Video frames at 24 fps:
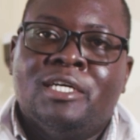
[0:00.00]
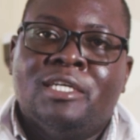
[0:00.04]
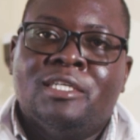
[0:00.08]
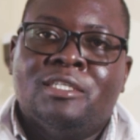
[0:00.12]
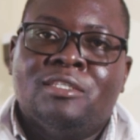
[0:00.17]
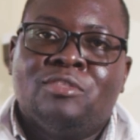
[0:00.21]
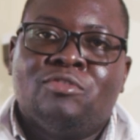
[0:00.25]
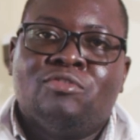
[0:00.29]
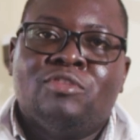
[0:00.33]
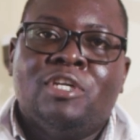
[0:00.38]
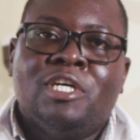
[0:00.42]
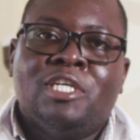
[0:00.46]

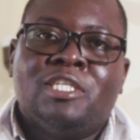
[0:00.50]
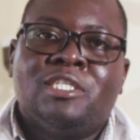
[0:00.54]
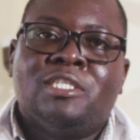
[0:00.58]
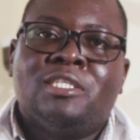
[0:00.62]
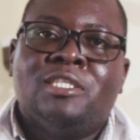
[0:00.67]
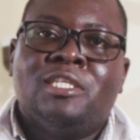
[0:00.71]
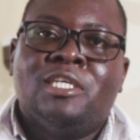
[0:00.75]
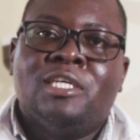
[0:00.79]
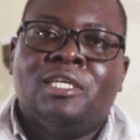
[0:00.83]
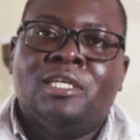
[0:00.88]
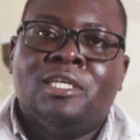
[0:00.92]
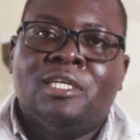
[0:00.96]
so that
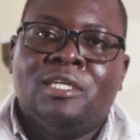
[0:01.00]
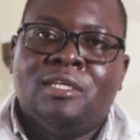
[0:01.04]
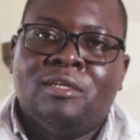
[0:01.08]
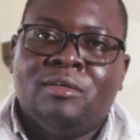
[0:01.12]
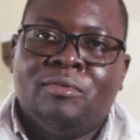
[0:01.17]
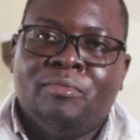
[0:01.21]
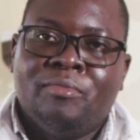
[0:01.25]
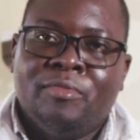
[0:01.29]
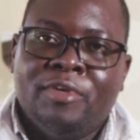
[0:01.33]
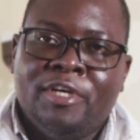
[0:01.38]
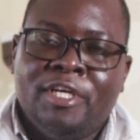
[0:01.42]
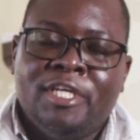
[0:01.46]
the
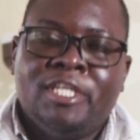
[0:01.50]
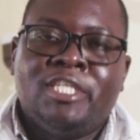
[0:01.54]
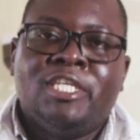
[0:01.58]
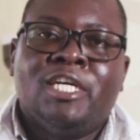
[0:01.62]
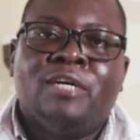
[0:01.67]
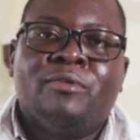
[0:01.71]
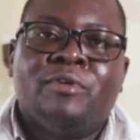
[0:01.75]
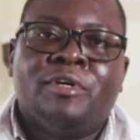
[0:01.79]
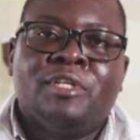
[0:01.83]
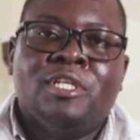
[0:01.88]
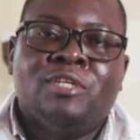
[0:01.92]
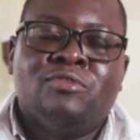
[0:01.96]
area
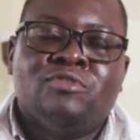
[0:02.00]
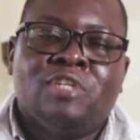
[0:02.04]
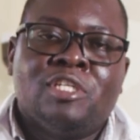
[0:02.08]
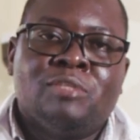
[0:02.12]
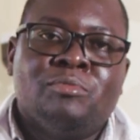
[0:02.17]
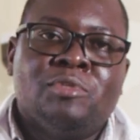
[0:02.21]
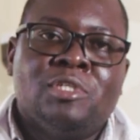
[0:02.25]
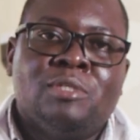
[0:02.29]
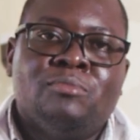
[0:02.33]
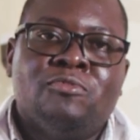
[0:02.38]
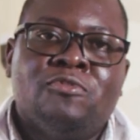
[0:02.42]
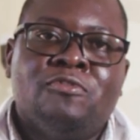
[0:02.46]
where the tooth has
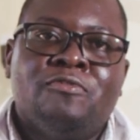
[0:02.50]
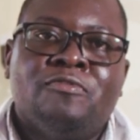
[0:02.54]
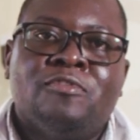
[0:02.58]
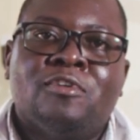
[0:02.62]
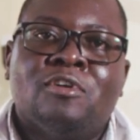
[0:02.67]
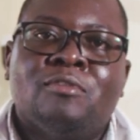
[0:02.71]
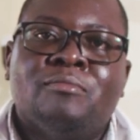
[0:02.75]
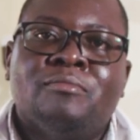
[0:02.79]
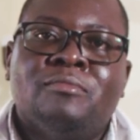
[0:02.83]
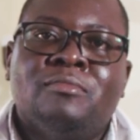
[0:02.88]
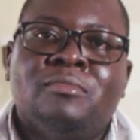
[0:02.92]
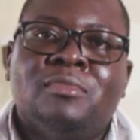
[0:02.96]
been removed
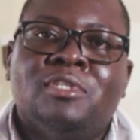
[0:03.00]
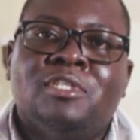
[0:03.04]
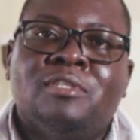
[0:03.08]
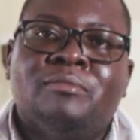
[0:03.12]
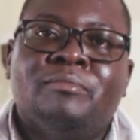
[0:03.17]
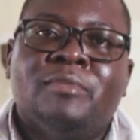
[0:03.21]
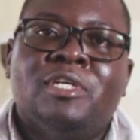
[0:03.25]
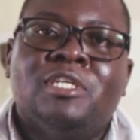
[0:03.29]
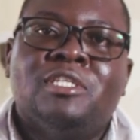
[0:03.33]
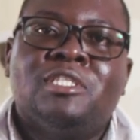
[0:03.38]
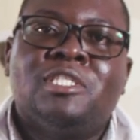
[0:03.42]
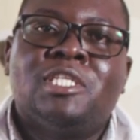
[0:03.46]
from
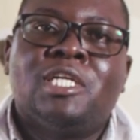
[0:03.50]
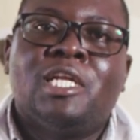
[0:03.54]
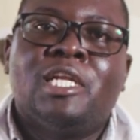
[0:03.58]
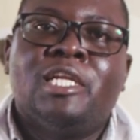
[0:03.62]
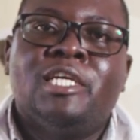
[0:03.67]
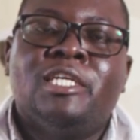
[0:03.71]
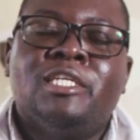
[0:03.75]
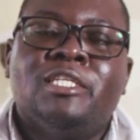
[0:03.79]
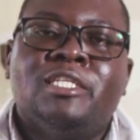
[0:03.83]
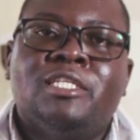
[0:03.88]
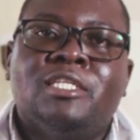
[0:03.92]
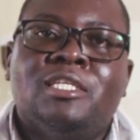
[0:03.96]
remains
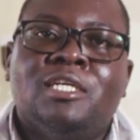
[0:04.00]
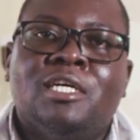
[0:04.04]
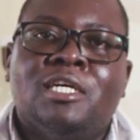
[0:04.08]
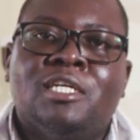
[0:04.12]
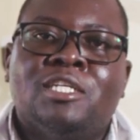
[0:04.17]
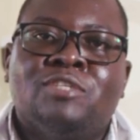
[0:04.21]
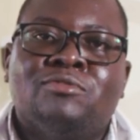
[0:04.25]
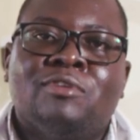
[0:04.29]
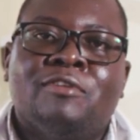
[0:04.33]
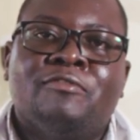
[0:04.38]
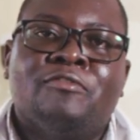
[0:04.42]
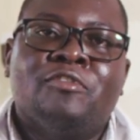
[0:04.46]
clean
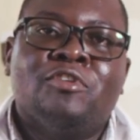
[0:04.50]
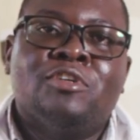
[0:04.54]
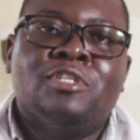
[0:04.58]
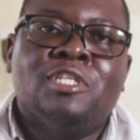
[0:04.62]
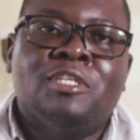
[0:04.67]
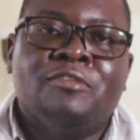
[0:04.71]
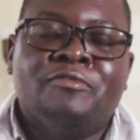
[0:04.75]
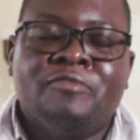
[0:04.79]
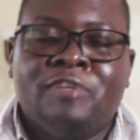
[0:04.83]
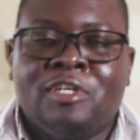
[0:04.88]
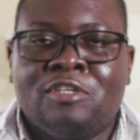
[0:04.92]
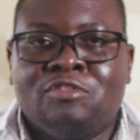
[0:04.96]
and to avoid
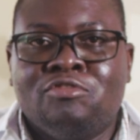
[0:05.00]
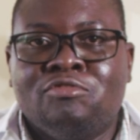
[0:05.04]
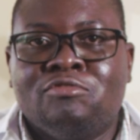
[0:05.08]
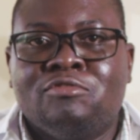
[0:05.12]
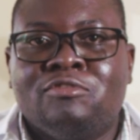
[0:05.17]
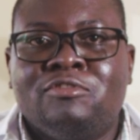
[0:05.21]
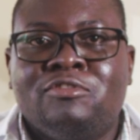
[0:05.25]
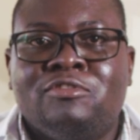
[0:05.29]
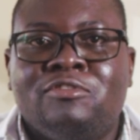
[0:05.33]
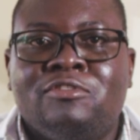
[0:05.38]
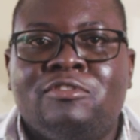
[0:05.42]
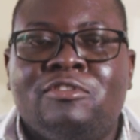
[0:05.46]

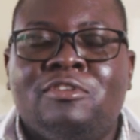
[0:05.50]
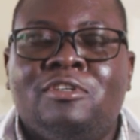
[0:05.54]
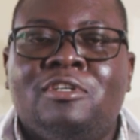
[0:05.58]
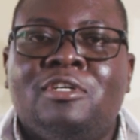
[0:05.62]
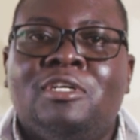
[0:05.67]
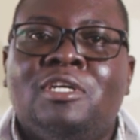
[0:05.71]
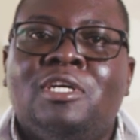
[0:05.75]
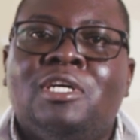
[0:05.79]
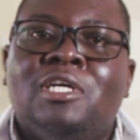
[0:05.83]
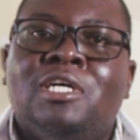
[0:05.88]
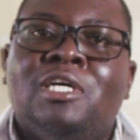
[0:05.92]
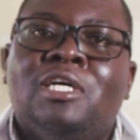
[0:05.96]
infection.
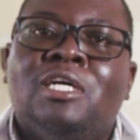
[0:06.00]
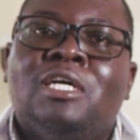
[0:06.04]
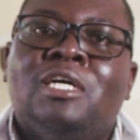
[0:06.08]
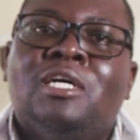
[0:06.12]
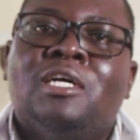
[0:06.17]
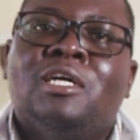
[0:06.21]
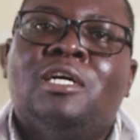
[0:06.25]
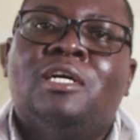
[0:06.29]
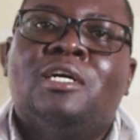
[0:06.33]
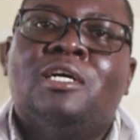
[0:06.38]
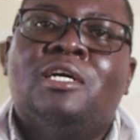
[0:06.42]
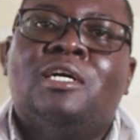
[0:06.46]

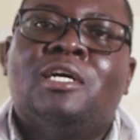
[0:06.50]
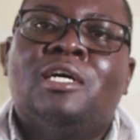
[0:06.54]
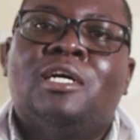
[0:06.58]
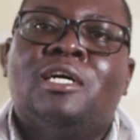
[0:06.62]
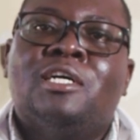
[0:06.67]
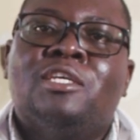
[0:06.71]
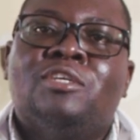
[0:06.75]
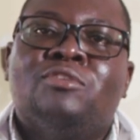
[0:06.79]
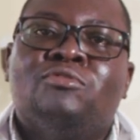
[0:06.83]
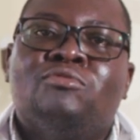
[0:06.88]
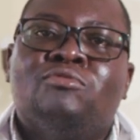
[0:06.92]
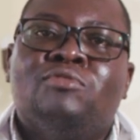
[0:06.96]

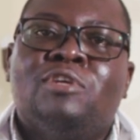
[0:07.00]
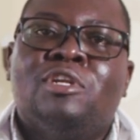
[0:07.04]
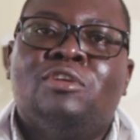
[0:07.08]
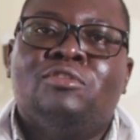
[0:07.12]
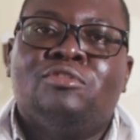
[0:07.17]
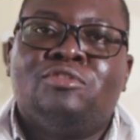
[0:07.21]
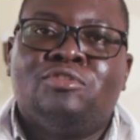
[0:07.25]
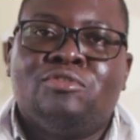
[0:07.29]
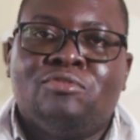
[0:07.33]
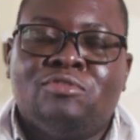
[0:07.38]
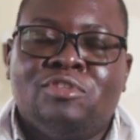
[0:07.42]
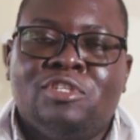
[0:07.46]
You will
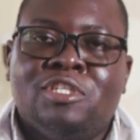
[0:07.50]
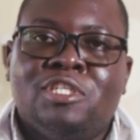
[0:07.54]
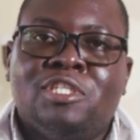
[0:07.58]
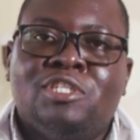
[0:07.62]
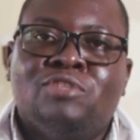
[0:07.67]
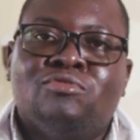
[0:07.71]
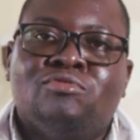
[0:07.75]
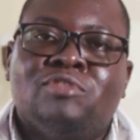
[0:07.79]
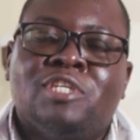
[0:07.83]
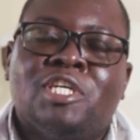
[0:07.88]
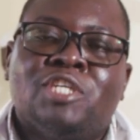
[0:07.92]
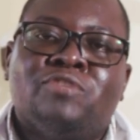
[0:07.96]
also need
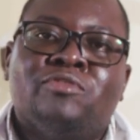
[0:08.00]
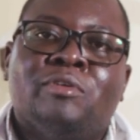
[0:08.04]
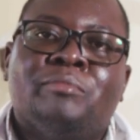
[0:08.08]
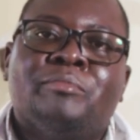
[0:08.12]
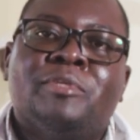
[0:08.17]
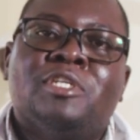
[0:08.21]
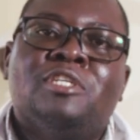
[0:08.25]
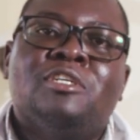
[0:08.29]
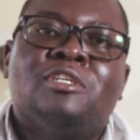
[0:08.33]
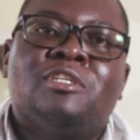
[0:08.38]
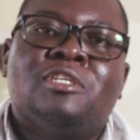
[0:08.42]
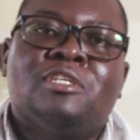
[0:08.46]
to take your
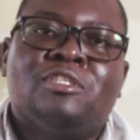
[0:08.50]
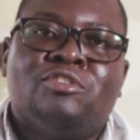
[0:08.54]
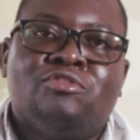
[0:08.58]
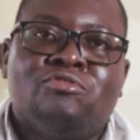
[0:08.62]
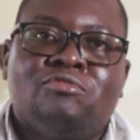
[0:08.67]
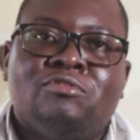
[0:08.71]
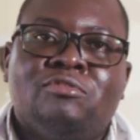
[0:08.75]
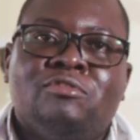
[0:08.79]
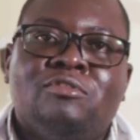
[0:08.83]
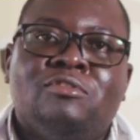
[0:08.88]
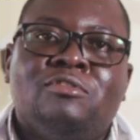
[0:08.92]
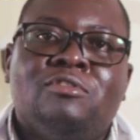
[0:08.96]

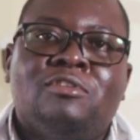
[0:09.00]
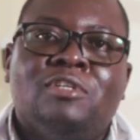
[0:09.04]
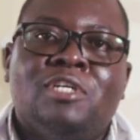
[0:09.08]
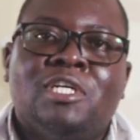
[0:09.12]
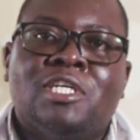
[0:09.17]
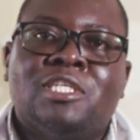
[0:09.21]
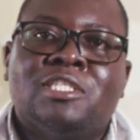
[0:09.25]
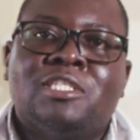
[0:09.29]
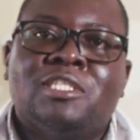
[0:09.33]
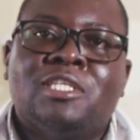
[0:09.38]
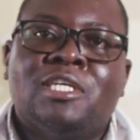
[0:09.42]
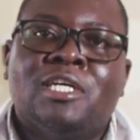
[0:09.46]
medication
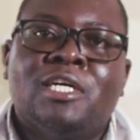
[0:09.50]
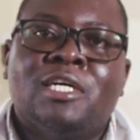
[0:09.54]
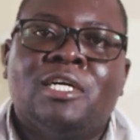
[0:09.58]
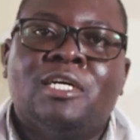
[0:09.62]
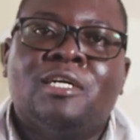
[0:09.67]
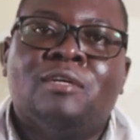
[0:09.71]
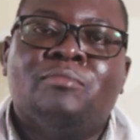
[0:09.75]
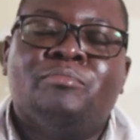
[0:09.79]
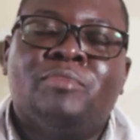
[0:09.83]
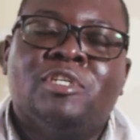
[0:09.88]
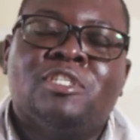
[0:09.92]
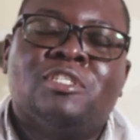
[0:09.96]
as
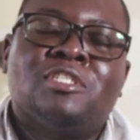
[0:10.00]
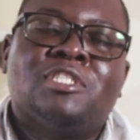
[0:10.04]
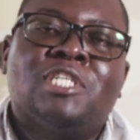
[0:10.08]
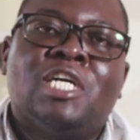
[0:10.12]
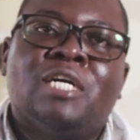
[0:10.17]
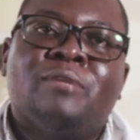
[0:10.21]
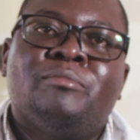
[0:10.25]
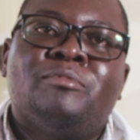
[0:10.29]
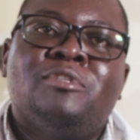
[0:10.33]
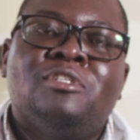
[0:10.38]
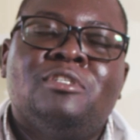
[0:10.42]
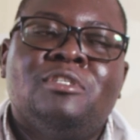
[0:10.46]

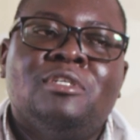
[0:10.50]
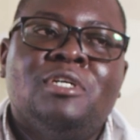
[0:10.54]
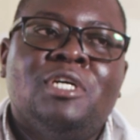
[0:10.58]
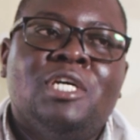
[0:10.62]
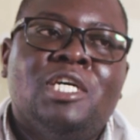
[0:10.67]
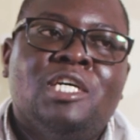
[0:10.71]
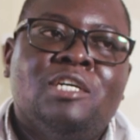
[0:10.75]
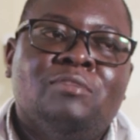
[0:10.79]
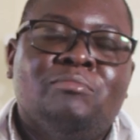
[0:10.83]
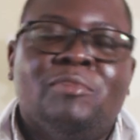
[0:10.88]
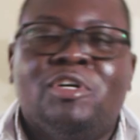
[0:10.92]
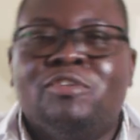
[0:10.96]
prescribed
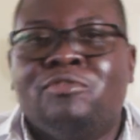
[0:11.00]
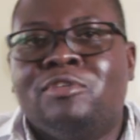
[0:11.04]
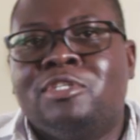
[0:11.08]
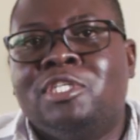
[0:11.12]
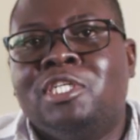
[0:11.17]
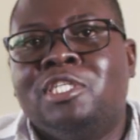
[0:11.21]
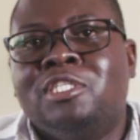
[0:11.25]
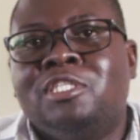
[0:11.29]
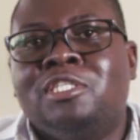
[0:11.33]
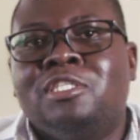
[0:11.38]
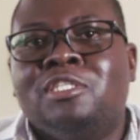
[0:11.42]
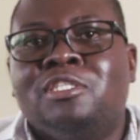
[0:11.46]
by your
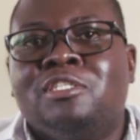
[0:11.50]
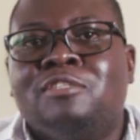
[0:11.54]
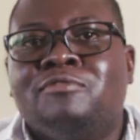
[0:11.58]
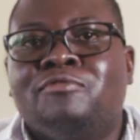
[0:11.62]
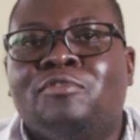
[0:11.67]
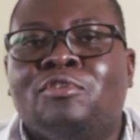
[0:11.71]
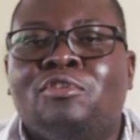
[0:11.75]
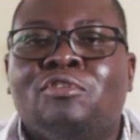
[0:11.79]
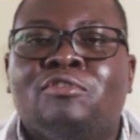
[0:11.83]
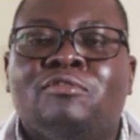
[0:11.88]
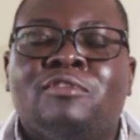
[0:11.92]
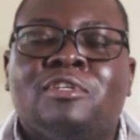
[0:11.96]
dentist
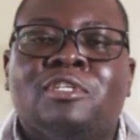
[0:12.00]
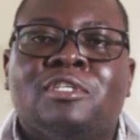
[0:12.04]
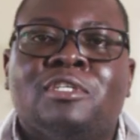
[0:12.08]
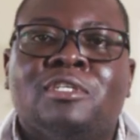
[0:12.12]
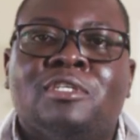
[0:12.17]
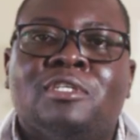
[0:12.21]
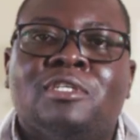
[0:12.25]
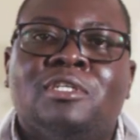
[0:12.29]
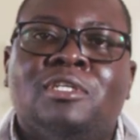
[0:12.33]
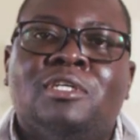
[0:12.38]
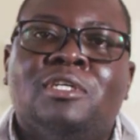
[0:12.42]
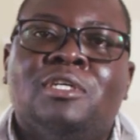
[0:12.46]
following
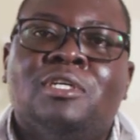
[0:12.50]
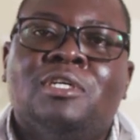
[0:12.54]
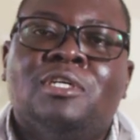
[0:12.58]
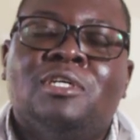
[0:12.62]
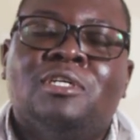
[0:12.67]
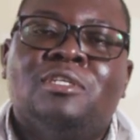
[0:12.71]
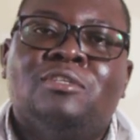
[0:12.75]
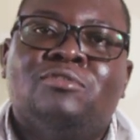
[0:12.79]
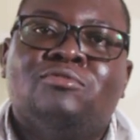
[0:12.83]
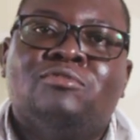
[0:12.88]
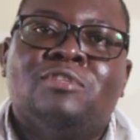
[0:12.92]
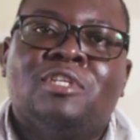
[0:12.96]

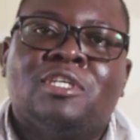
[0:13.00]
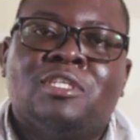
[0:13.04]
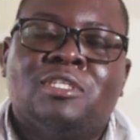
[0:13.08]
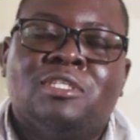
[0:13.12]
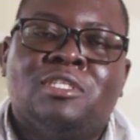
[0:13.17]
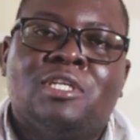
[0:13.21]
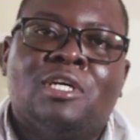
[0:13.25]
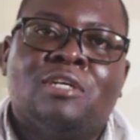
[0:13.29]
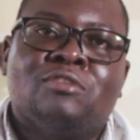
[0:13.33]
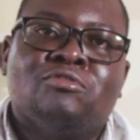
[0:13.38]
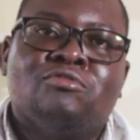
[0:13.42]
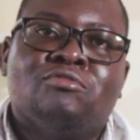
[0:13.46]
tooth
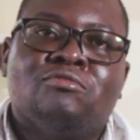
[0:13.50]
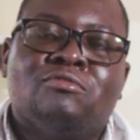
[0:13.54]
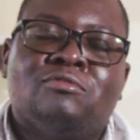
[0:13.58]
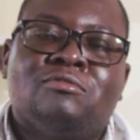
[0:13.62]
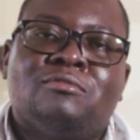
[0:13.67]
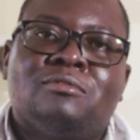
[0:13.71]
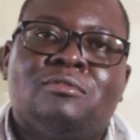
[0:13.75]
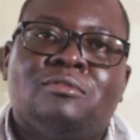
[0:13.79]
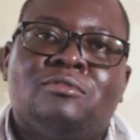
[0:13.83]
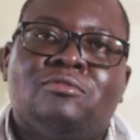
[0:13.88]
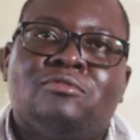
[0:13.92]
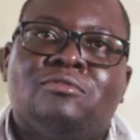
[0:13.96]
extraction.
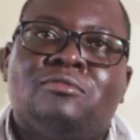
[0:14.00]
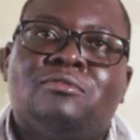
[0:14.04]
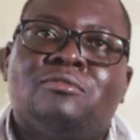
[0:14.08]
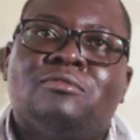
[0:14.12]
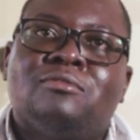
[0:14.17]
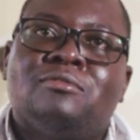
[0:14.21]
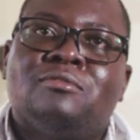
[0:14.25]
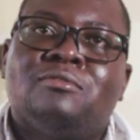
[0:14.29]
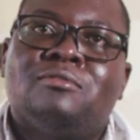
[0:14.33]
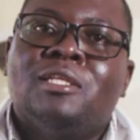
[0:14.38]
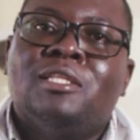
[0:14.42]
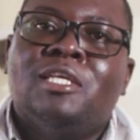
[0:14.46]

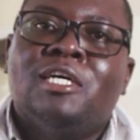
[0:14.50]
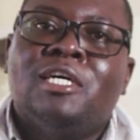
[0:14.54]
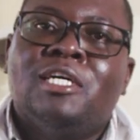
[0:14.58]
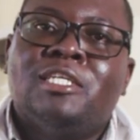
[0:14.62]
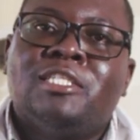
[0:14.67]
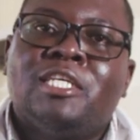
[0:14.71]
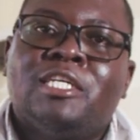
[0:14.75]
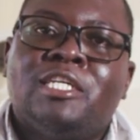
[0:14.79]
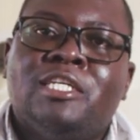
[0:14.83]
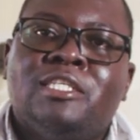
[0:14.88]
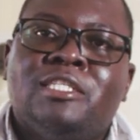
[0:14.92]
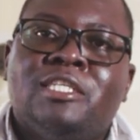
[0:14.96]
There are
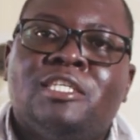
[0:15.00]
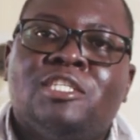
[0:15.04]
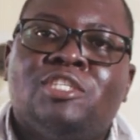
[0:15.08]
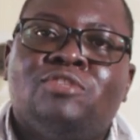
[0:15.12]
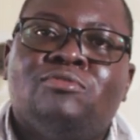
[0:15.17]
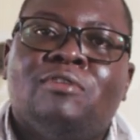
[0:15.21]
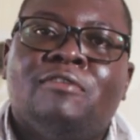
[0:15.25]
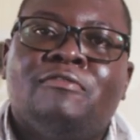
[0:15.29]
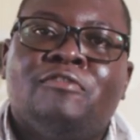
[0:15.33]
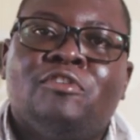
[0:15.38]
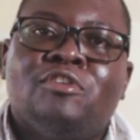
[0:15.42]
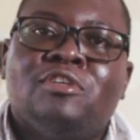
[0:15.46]
certain things
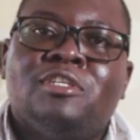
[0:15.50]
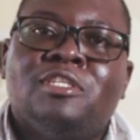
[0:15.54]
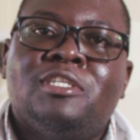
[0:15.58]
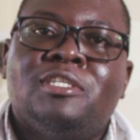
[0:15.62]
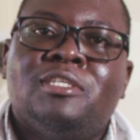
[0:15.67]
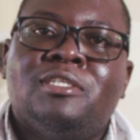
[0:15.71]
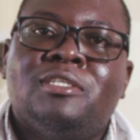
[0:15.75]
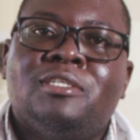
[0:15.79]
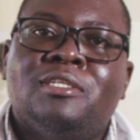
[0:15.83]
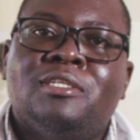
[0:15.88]
to avoid